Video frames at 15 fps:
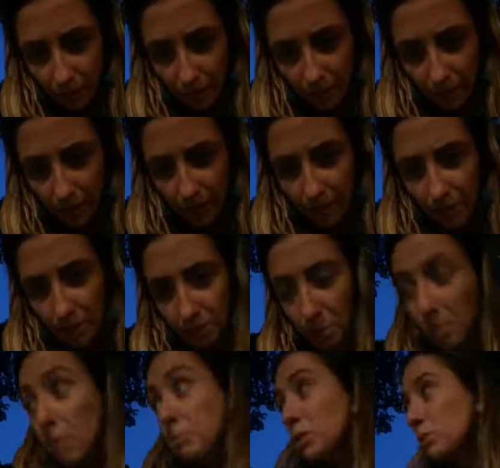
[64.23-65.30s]
Hey guys, my
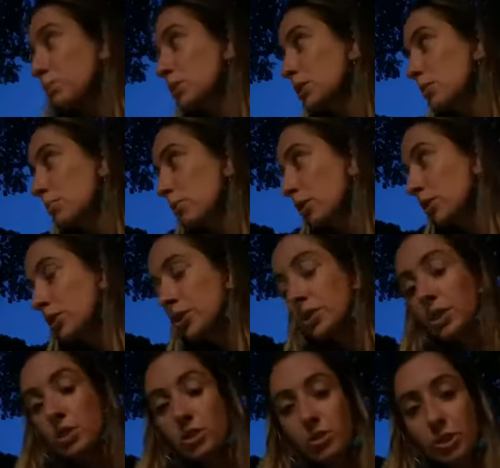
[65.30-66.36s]
mom just put some burgers
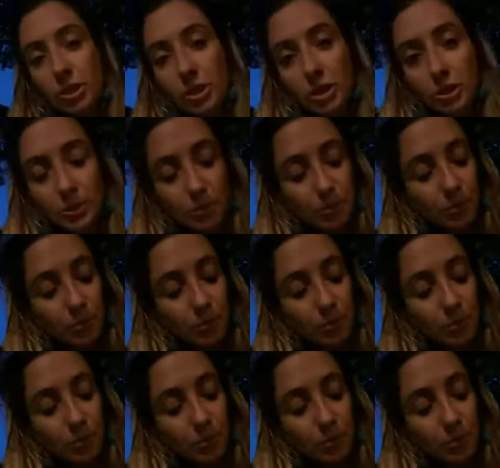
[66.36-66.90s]
on the grill.